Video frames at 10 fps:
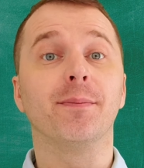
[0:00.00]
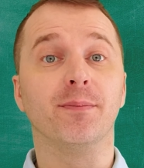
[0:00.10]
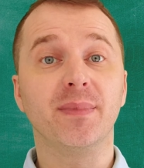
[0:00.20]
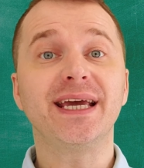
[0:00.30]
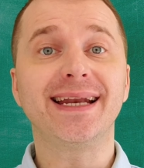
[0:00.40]

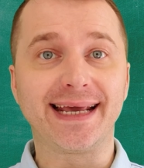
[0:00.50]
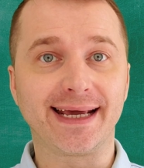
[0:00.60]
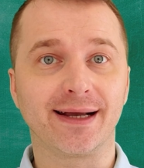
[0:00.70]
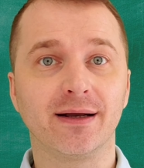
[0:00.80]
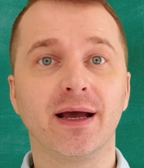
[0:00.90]

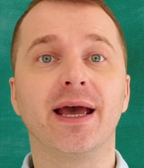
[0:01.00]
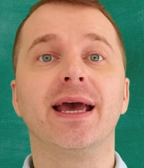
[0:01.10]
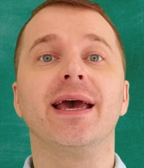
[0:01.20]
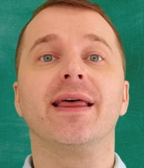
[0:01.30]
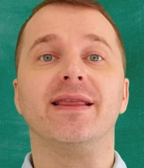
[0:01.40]
meaning
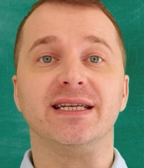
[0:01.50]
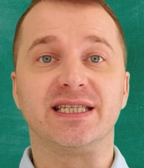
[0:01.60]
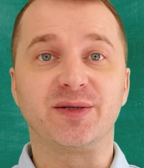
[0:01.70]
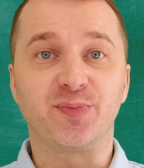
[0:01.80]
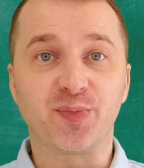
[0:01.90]
the
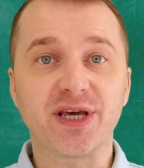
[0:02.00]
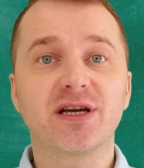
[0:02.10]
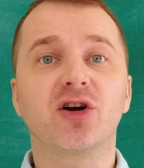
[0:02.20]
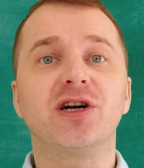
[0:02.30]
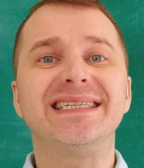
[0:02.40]

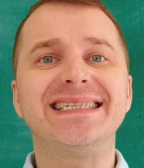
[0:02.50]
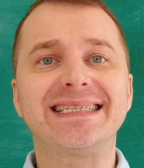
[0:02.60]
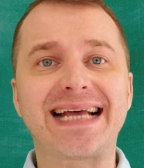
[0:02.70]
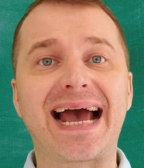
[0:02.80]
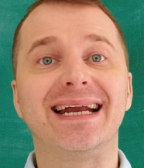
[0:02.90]
speaker
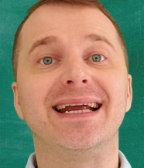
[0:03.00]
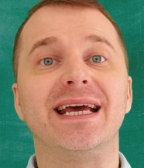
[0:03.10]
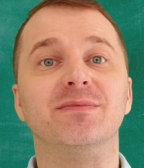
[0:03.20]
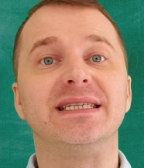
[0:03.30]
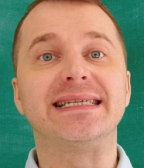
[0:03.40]
decided
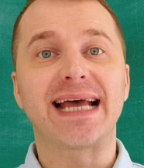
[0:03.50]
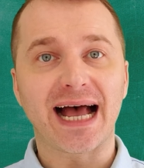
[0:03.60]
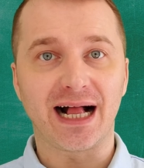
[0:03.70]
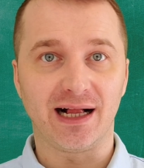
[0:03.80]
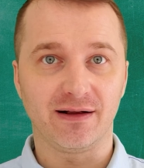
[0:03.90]

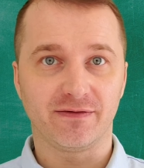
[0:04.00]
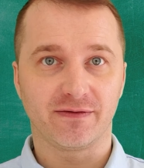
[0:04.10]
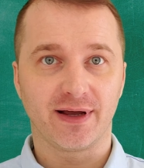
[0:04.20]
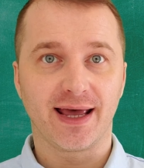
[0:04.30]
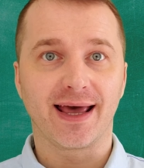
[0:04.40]
himself
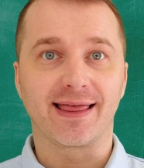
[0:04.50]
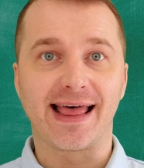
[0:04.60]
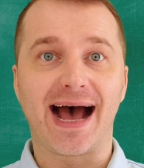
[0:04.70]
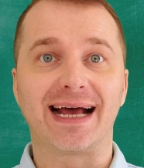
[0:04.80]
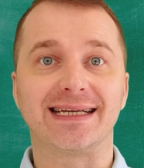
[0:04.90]

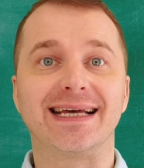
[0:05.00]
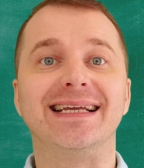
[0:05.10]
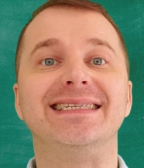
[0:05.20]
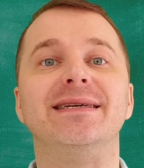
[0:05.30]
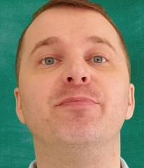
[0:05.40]
that it
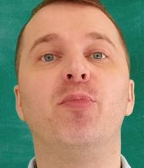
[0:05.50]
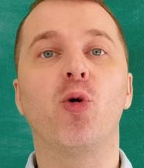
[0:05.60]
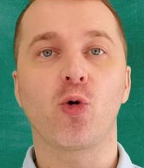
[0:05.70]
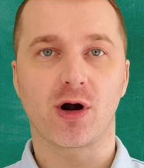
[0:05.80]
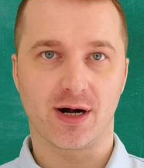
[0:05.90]
is
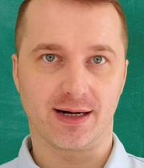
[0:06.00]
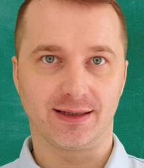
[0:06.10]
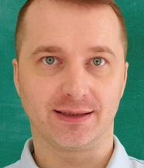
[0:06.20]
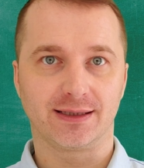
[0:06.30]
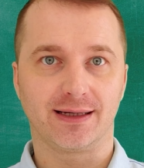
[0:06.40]

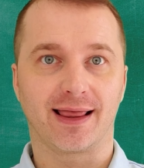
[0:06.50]
important,